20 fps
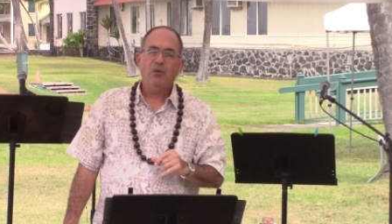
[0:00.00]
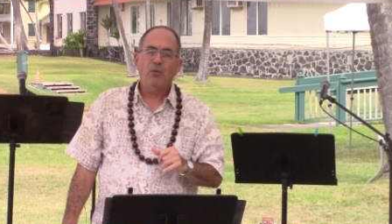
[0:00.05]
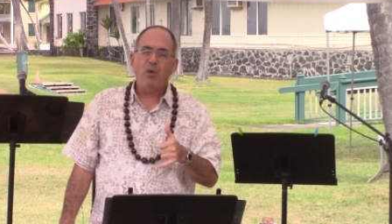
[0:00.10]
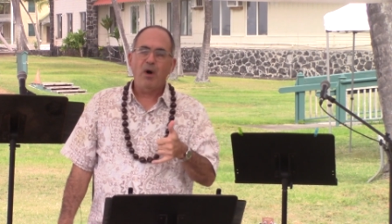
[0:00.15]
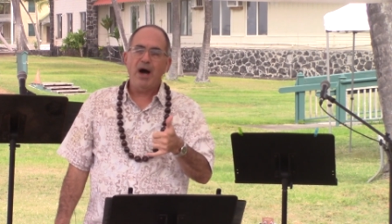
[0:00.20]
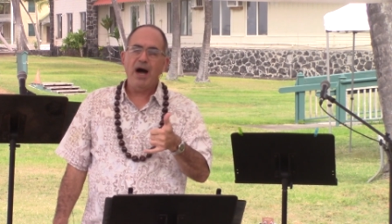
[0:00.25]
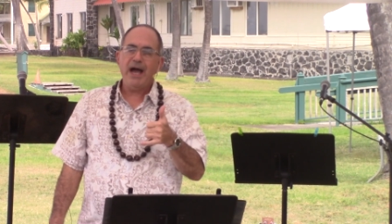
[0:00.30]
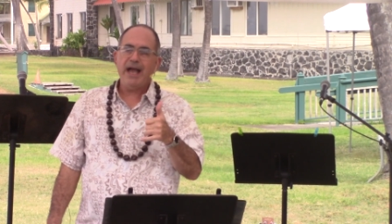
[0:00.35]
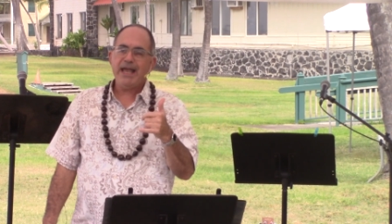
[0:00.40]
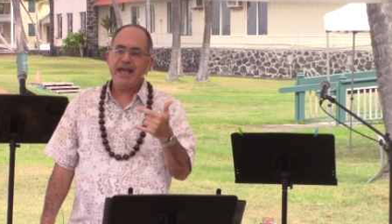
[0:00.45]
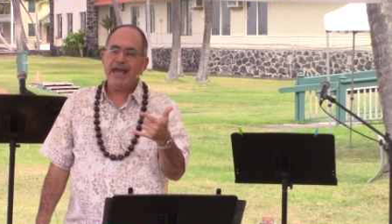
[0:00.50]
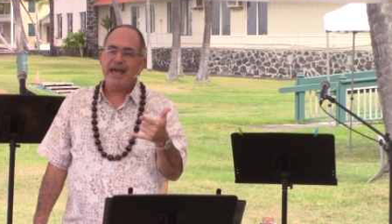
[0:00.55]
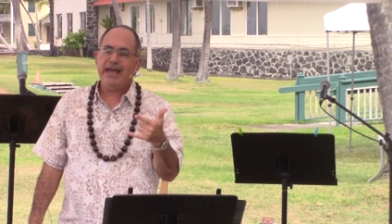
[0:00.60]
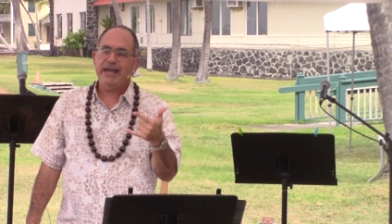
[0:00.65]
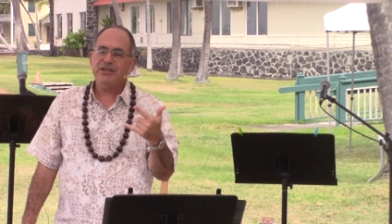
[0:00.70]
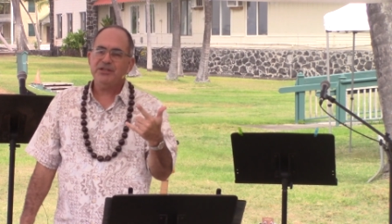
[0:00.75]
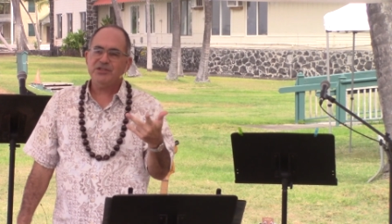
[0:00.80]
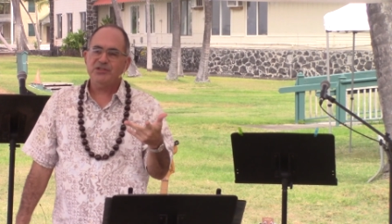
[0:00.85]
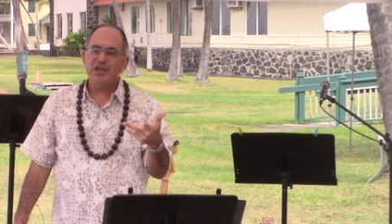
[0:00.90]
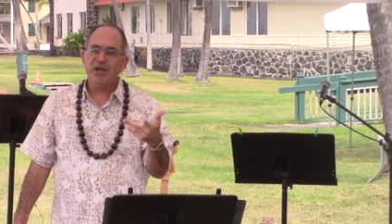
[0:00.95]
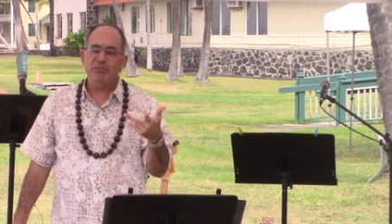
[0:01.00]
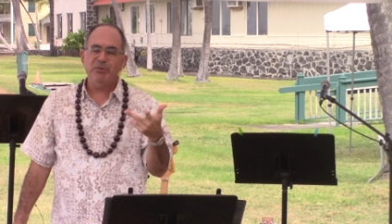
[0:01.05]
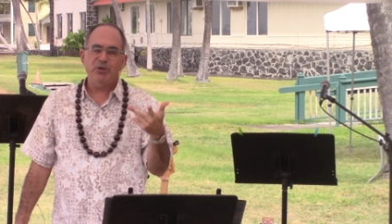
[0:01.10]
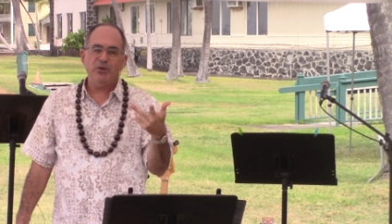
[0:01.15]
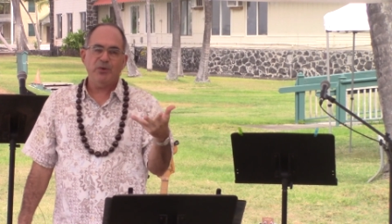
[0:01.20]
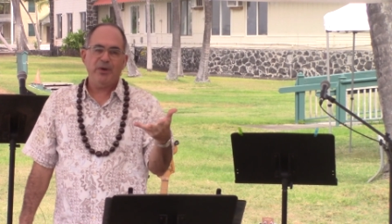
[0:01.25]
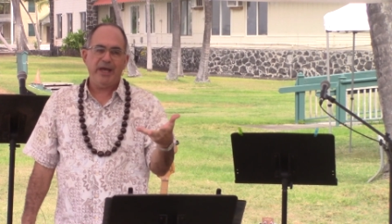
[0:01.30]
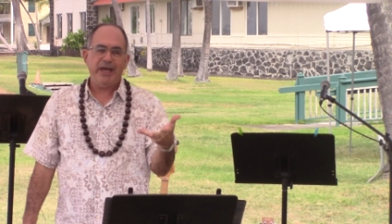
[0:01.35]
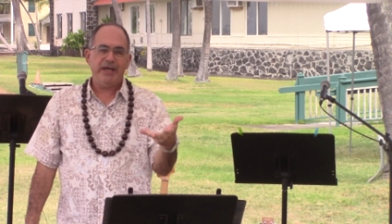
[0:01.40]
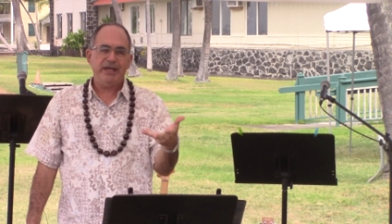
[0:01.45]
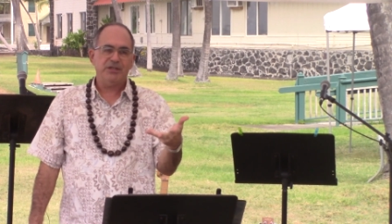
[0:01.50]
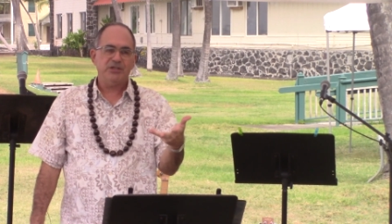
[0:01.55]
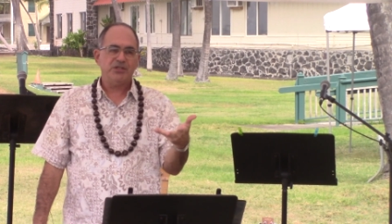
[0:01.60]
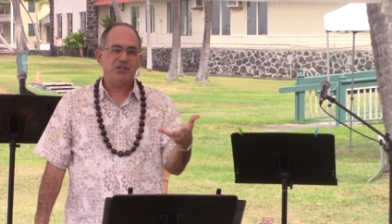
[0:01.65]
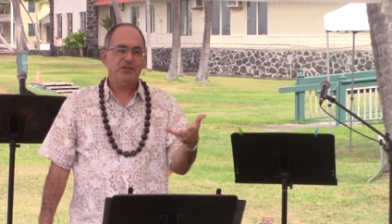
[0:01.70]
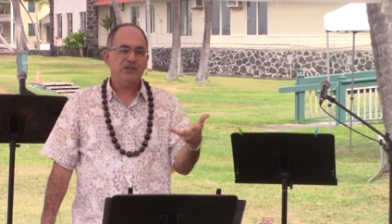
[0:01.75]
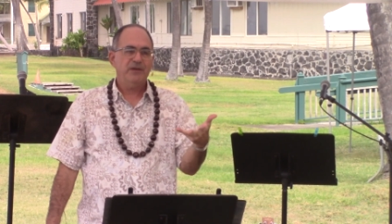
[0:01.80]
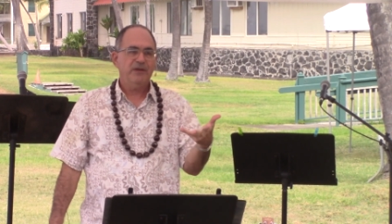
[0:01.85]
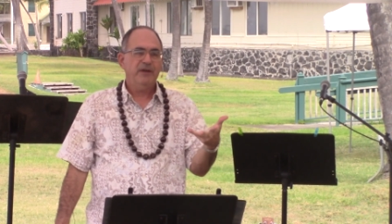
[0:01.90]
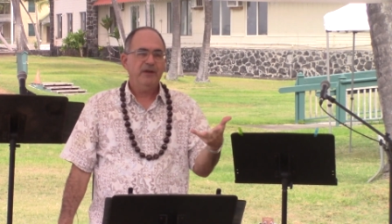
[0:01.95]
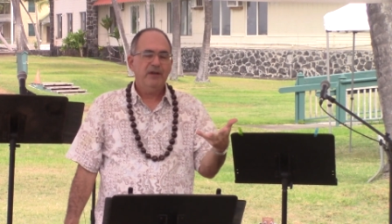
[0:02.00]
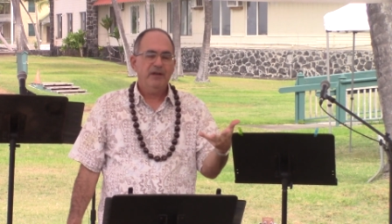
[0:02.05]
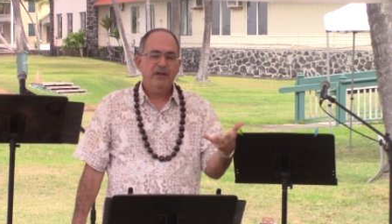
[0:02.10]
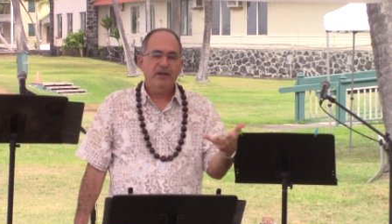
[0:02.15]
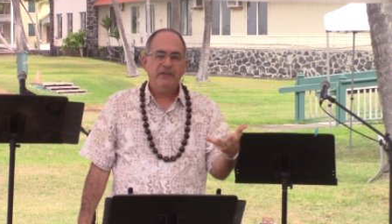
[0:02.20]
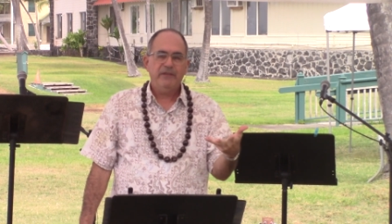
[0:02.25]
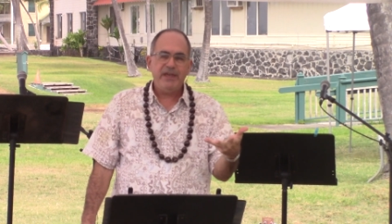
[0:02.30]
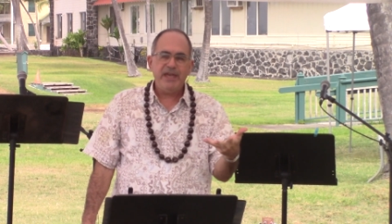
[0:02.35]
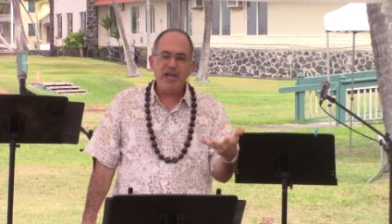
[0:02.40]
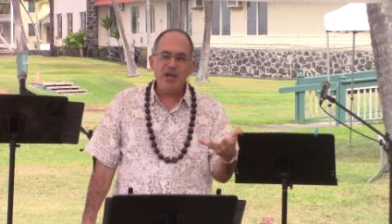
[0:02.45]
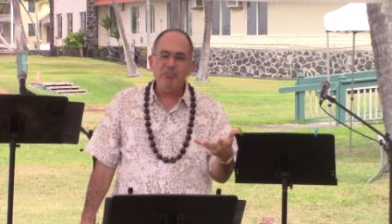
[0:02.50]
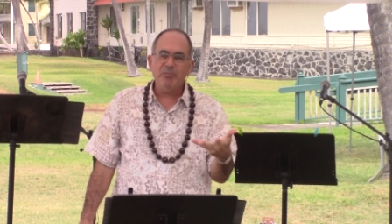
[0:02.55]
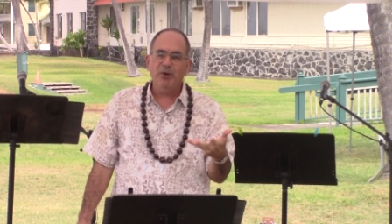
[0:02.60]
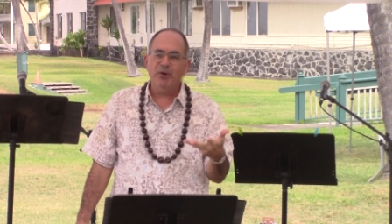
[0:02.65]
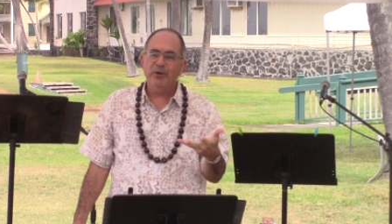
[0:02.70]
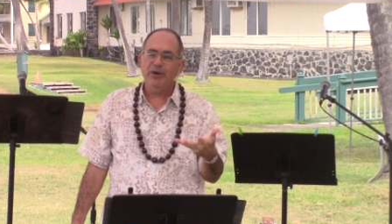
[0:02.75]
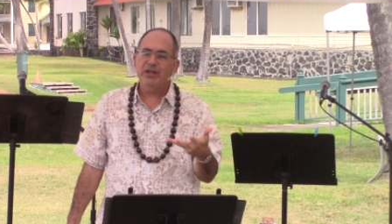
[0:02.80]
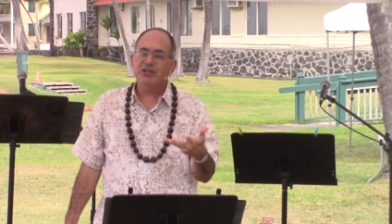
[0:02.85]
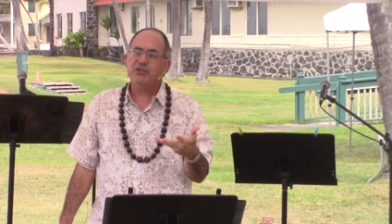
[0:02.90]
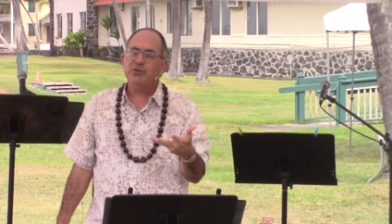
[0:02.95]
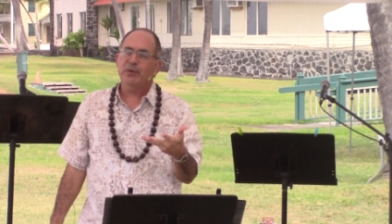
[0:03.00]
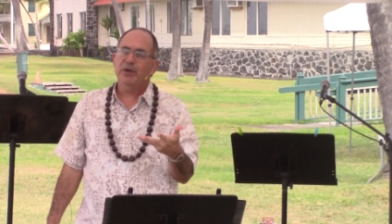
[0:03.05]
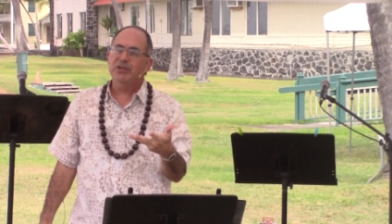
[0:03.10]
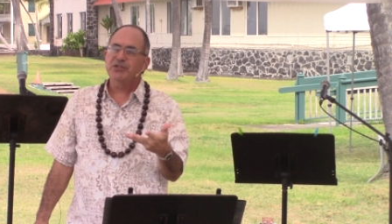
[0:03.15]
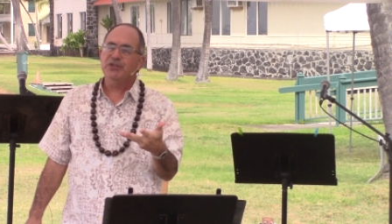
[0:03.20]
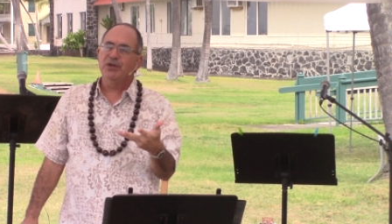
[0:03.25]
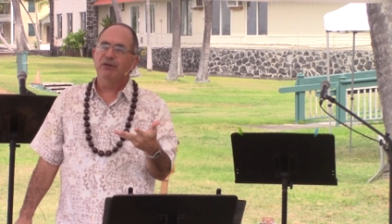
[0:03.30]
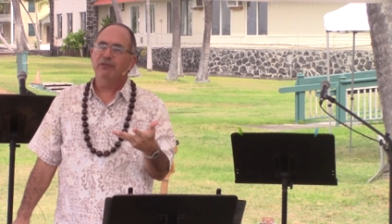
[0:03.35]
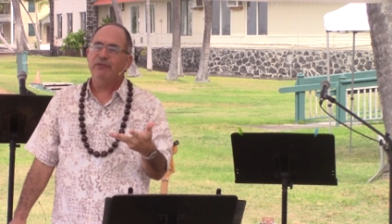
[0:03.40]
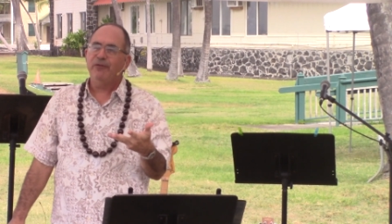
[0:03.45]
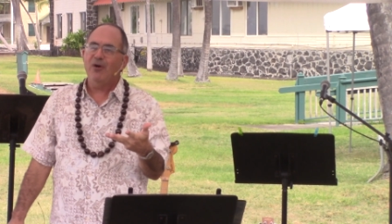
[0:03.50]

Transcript: YHWH. The Hebrew in its original